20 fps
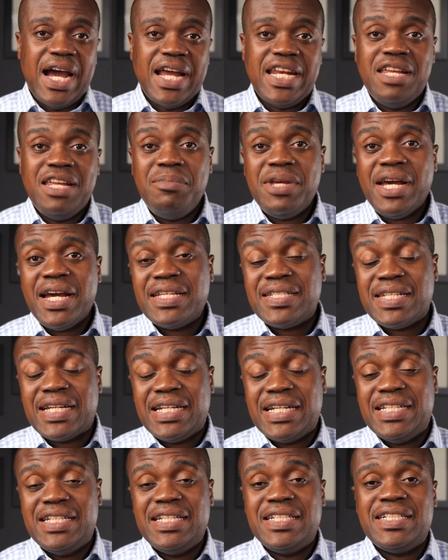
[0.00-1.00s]
Anemia is a
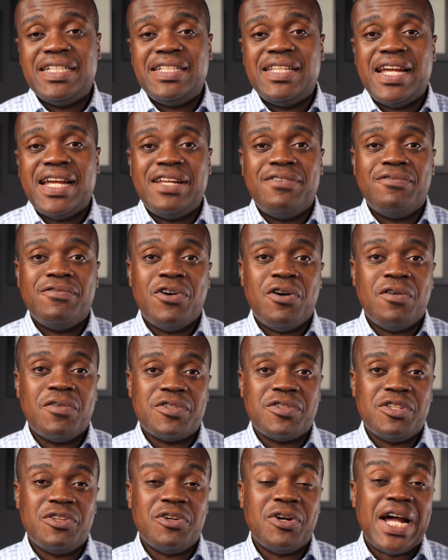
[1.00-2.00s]
condition that
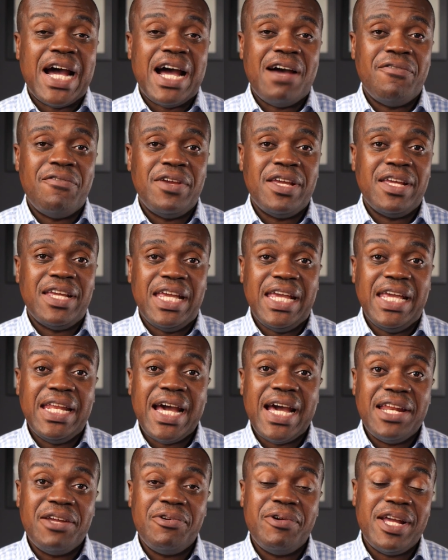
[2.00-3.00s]
involves not having
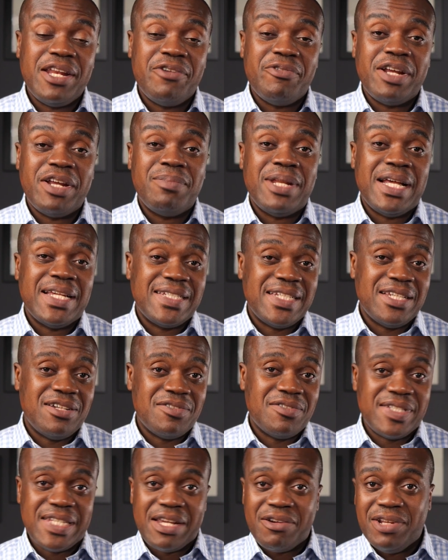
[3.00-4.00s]
inadequate red blood
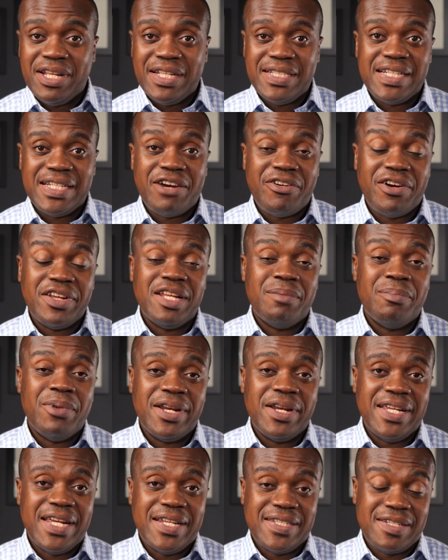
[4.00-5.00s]
cells circulating around the
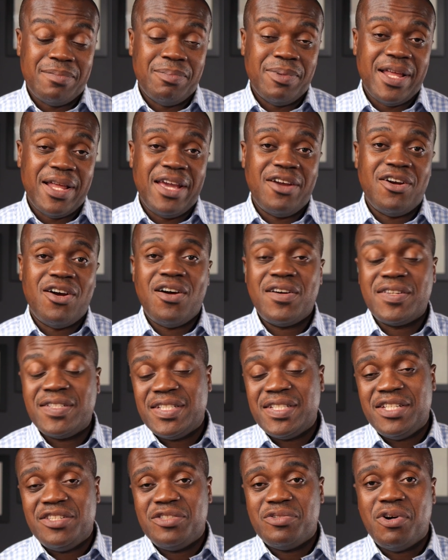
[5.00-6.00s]
body and supplying
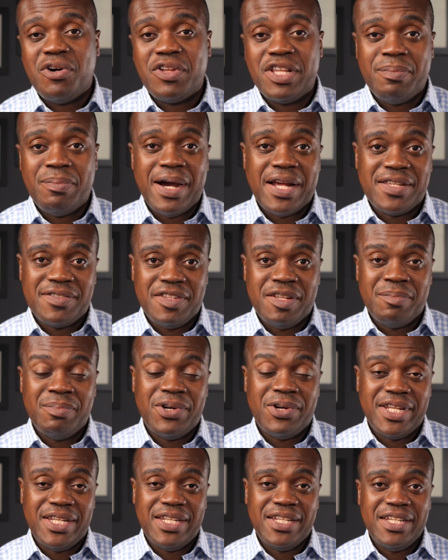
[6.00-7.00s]
oxygen to all the parts of the
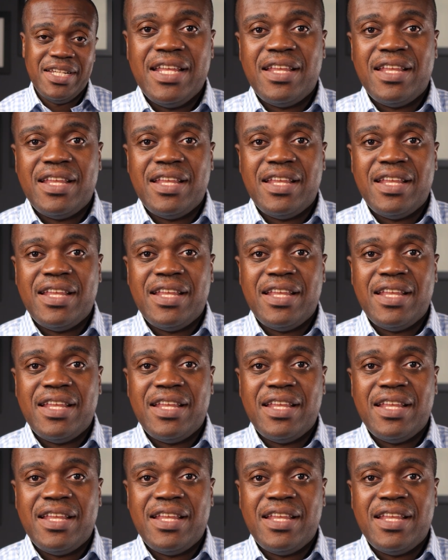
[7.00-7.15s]
body.